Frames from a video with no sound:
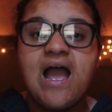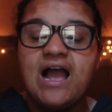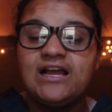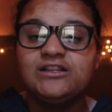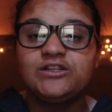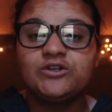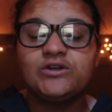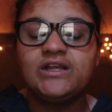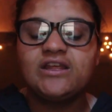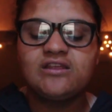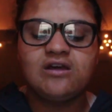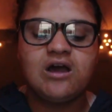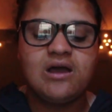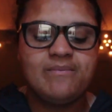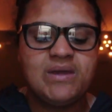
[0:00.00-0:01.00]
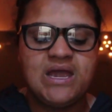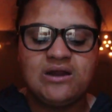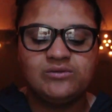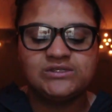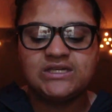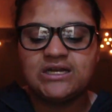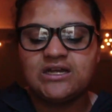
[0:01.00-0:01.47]
I literally thought a
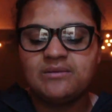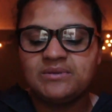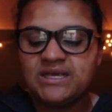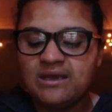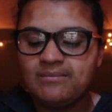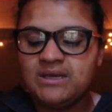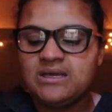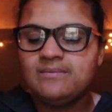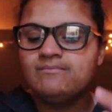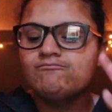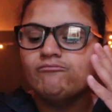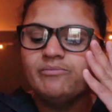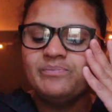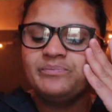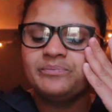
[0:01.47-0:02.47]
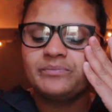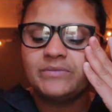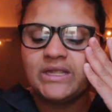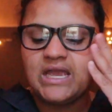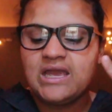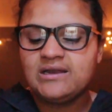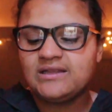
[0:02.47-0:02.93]
man was gonna come get me
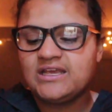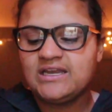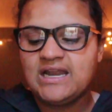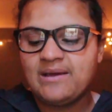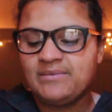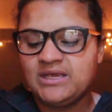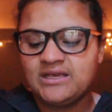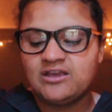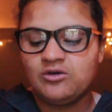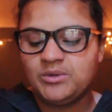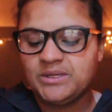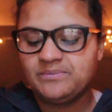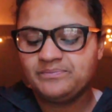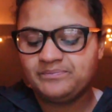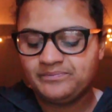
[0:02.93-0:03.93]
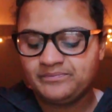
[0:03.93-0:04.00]
and kidnap me and kill me.